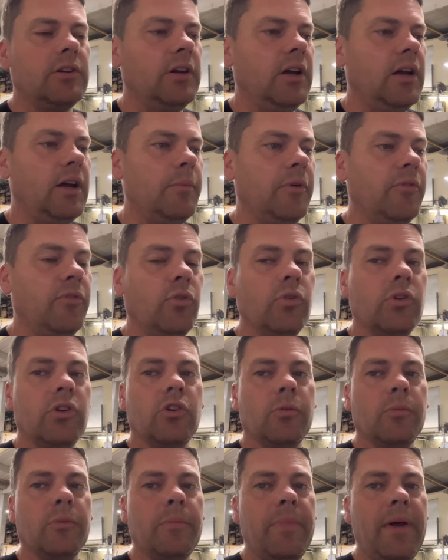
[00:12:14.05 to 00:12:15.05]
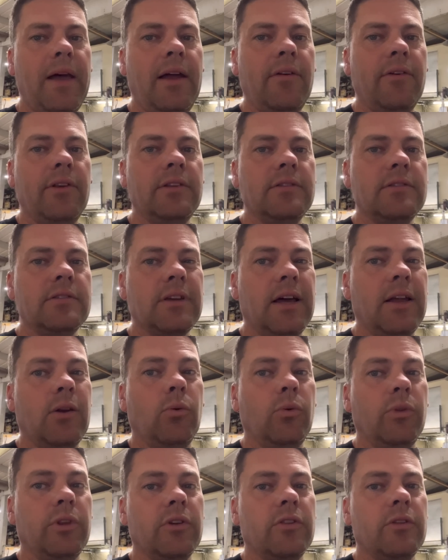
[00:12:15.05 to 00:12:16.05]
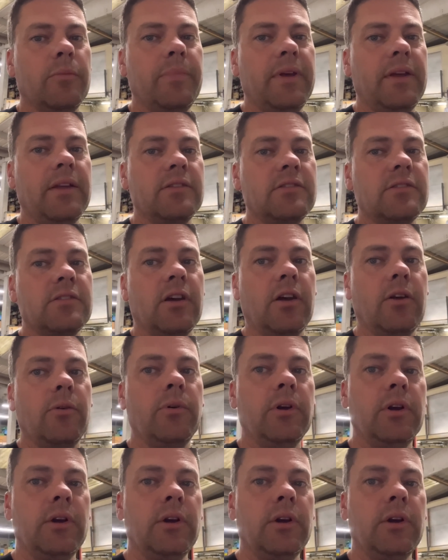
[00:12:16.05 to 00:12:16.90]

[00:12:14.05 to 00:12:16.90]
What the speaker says: I've ordered up the bearings and all the other bits, so